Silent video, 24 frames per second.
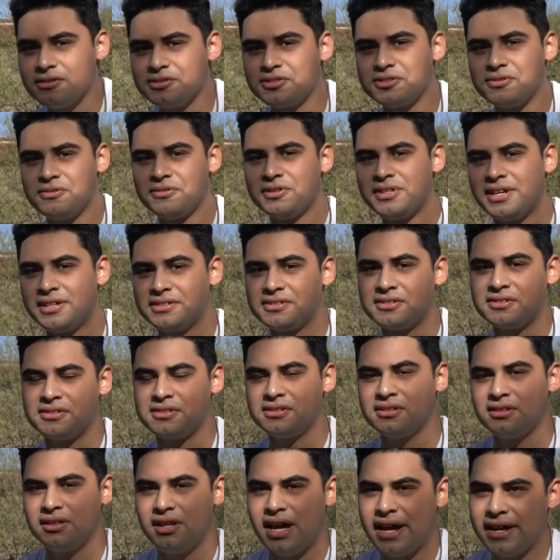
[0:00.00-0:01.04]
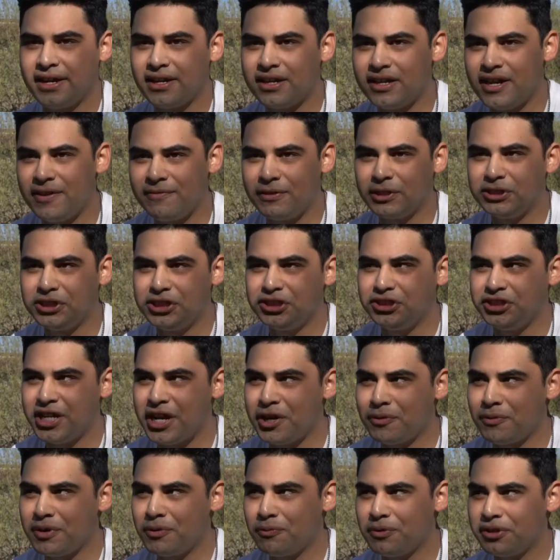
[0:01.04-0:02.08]
Those two things. Like if you're
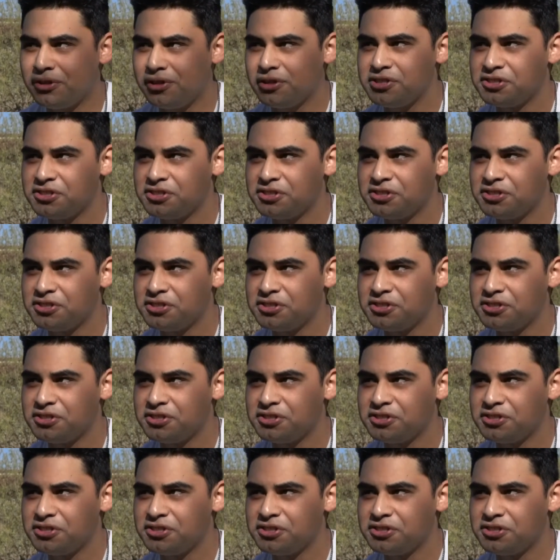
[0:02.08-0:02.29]
just genuine